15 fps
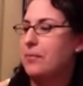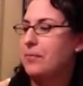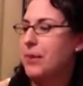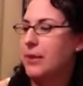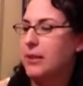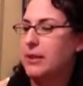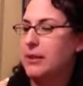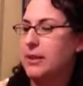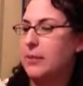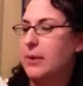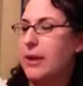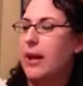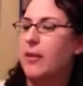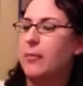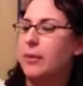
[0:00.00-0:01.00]
Picked this up
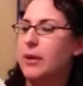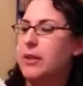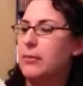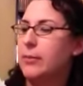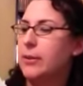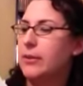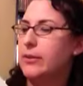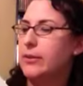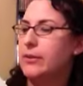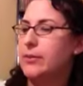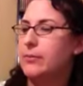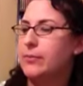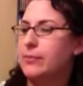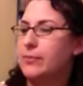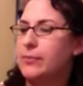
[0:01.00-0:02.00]
at Half Price Books.
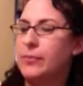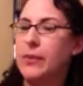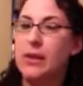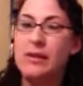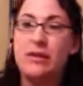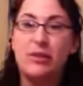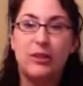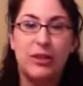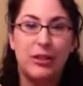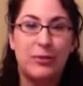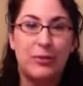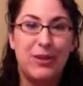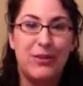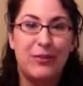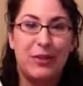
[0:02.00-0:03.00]
Still need to
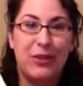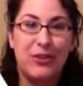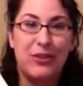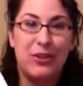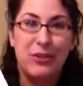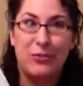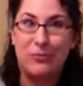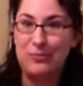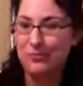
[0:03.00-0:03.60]
read the first two.